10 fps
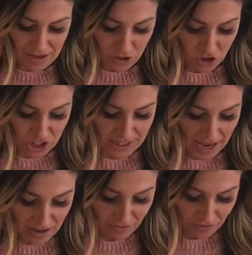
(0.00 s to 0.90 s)
you just
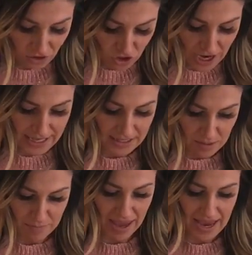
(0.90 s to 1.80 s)
kind of trace
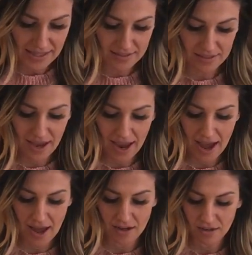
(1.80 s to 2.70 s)
the base
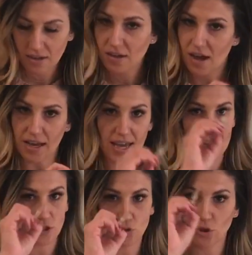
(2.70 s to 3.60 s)
and
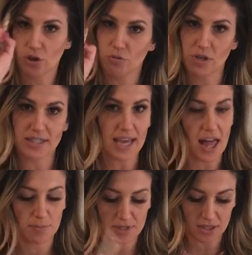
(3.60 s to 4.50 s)
again, do your 3
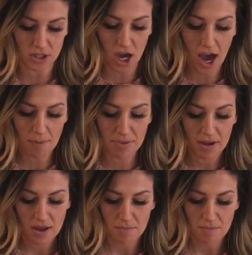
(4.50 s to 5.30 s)
scallops at the top,